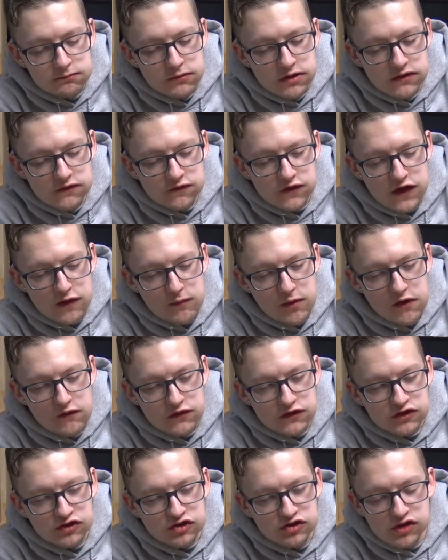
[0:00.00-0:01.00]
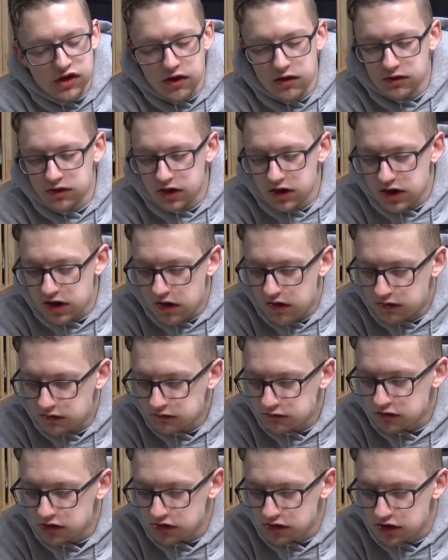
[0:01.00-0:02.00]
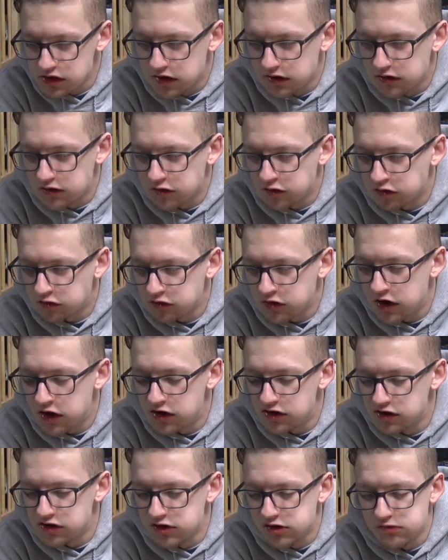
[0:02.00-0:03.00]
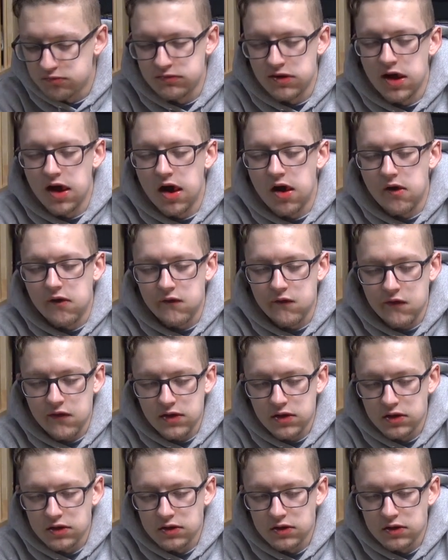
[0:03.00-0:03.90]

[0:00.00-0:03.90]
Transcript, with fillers: move them over slowly to the other side of your mouth.